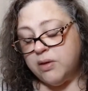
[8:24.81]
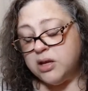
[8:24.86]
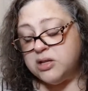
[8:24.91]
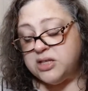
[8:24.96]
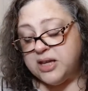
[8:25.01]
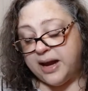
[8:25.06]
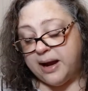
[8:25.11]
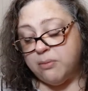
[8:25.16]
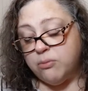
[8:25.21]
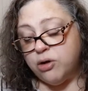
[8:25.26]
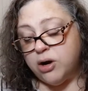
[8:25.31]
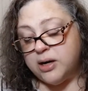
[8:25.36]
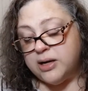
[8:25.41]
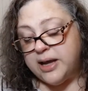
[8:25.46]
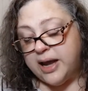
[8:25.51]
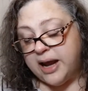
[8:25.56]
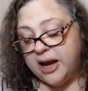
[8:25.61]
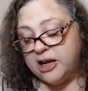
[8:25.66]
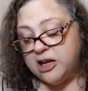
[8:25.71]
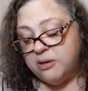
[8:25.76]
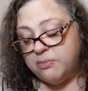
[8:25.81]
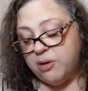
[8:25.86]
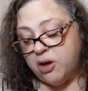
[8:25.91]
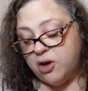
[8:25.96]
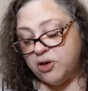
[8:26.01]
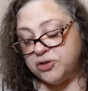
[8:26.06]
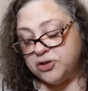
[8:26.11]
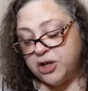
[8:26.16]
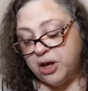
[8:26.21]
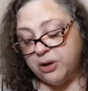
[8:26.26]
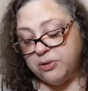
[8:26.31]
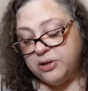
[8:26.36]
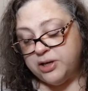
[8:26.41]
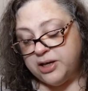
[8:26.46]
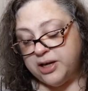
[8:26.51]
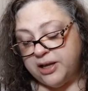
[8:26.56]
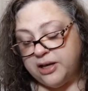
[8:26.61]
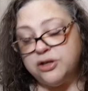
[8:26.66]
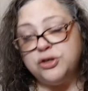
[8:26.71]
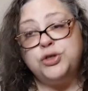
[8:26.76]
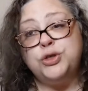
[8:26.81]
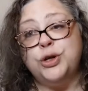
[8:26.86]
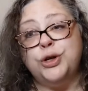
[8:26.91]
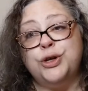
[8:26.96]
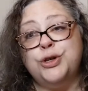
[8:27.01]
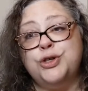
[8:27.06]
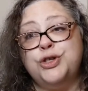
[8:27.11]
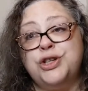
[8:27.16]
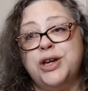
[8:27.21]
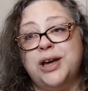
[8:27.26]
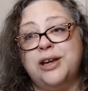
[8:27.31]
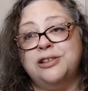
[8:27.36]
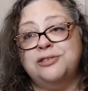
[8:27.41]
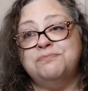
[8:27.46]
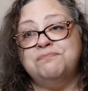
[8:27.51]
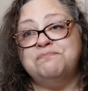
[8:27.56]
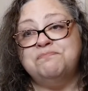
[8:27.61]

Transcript: Tamarind candy balls coated in a sugar shell.